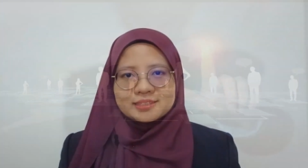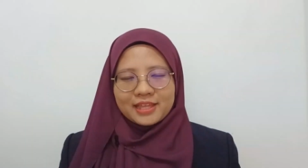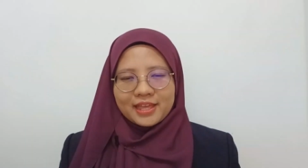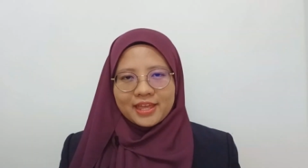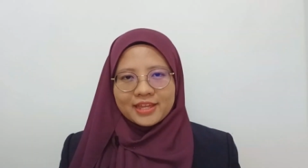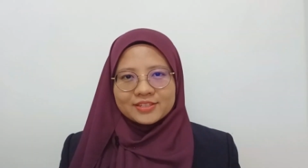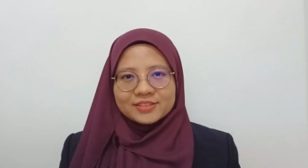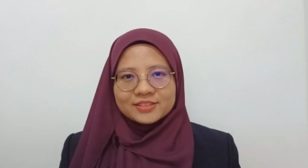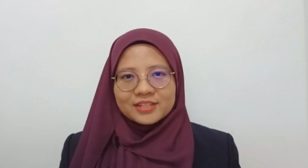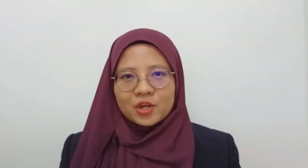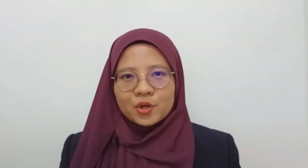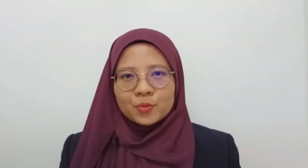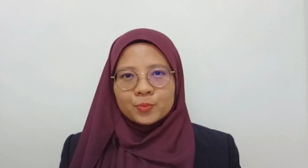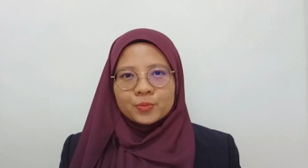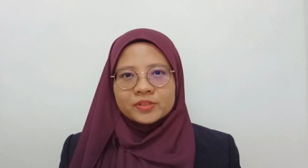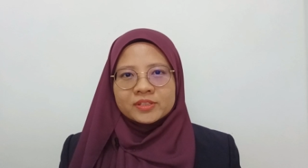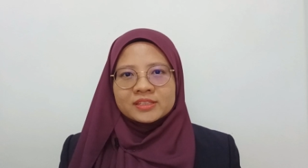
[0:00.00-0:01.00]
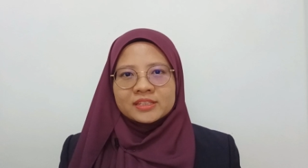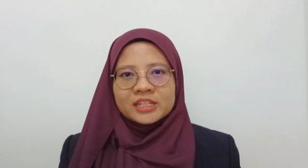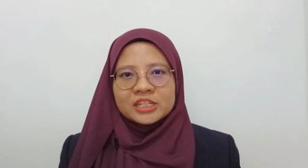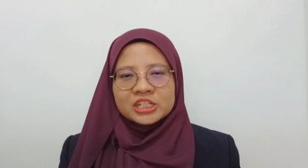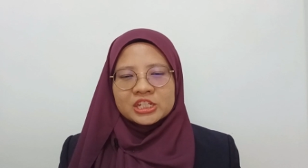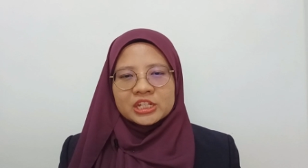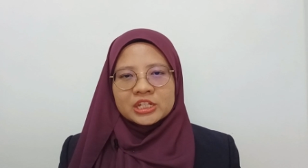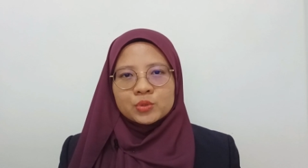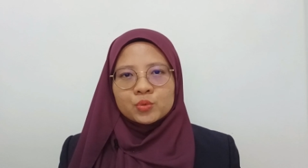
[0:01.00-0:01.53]
Next, our
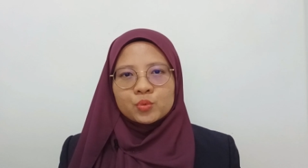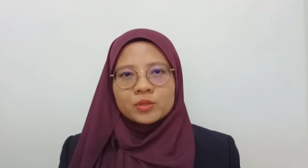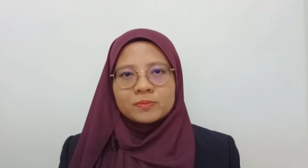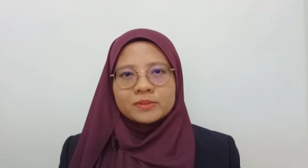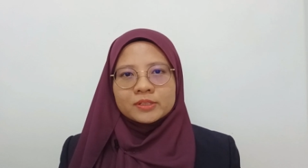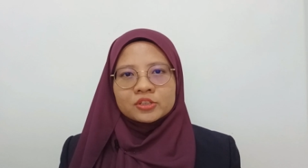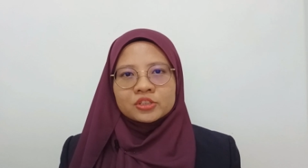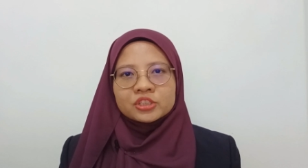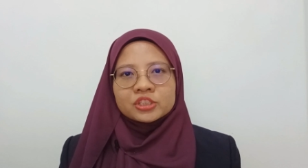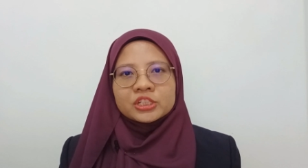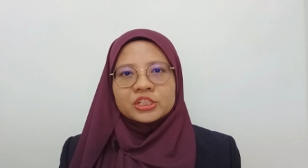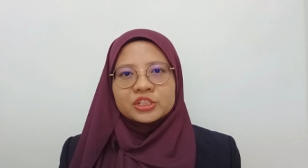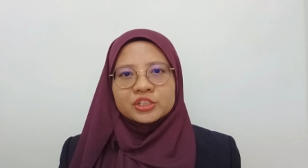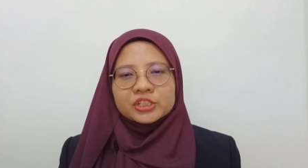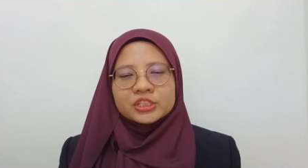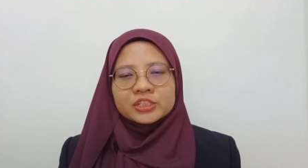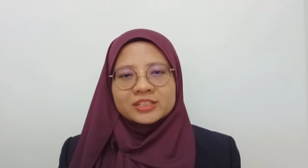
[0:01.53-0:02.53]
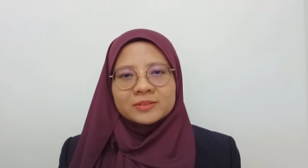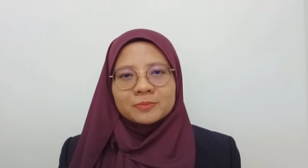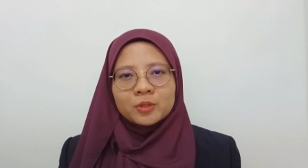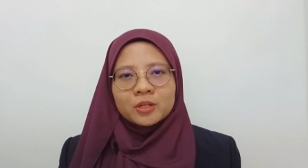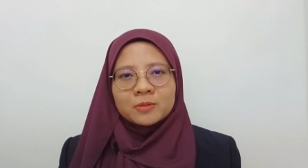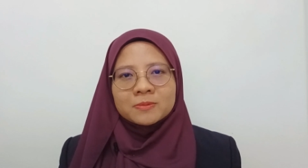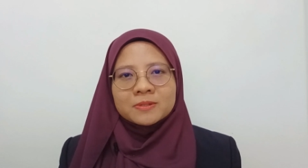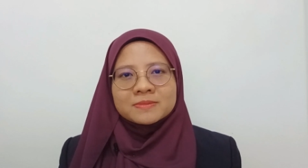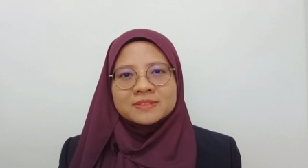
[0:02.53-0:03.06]
presentation will be continued to the
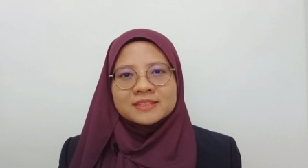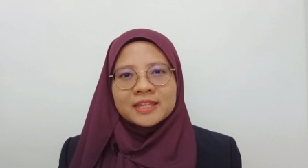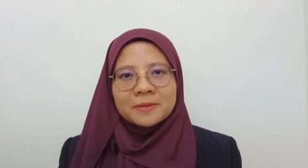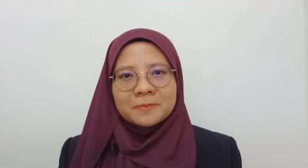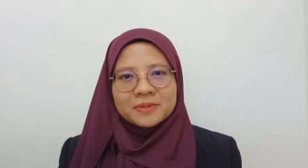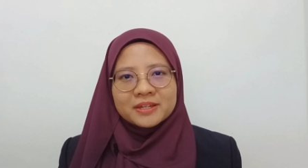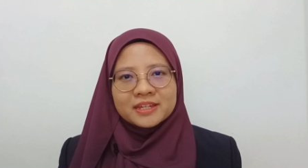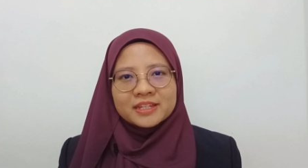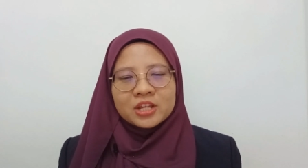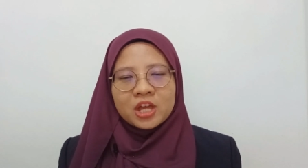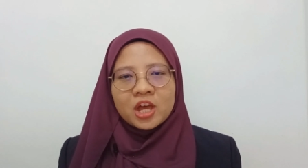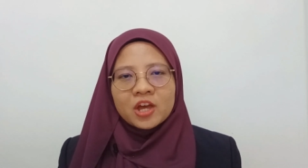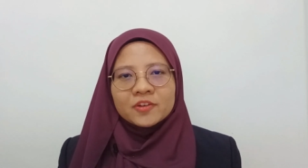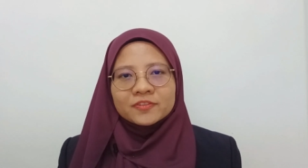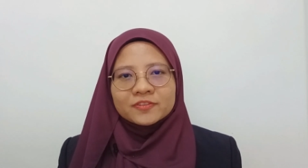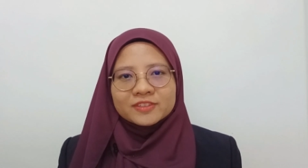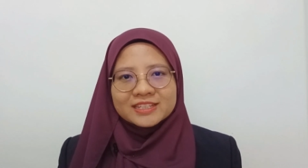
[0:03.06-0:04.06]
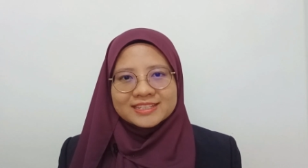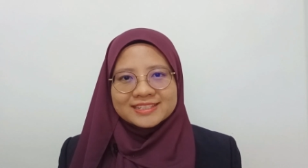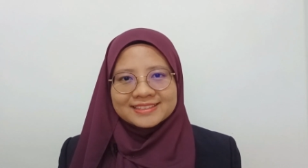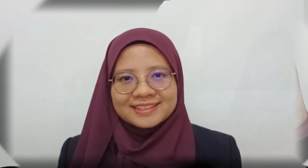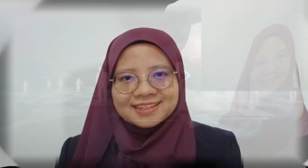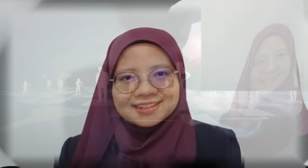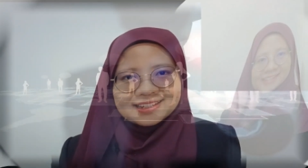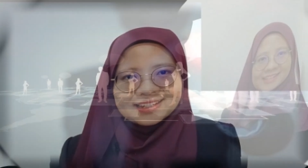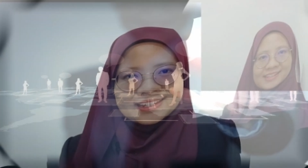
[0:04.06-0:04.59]
problem statement of
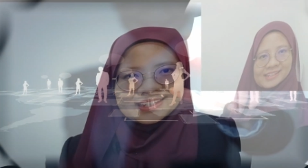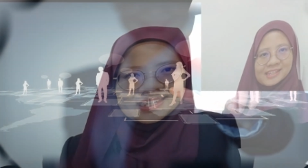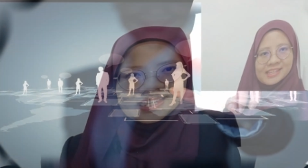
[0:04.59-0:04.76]
this study.